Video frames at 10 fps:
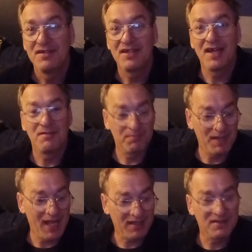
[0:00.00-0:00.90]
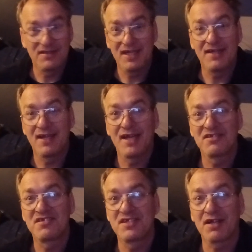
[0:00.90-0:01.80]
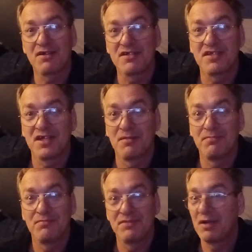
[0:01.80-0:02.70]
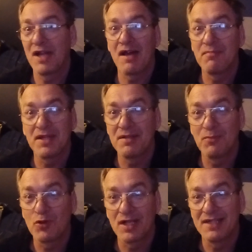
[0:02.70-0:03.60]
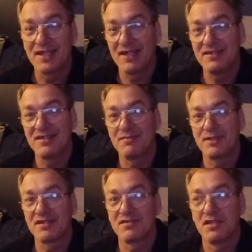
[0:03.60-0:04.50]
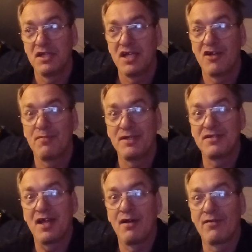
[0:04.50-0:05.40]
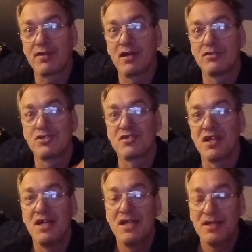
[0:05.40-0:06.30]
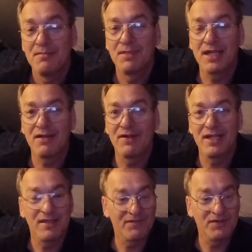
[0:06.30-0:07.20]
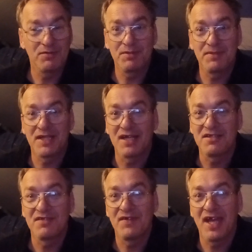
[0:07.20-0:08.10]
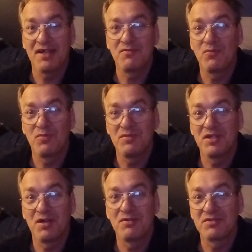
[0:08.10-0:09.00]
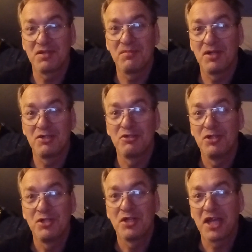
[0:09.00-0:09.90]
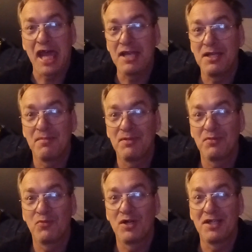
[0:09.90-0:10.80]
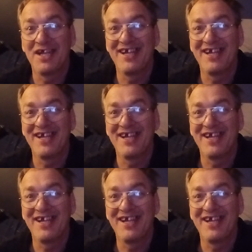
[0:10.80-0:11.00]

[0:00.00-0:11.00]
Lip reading: That back in the day they had cigarettes in them. They don't have them anymore like that, because everybody's health conscious. But anyway, if it would be nice if it had, some catnip in one.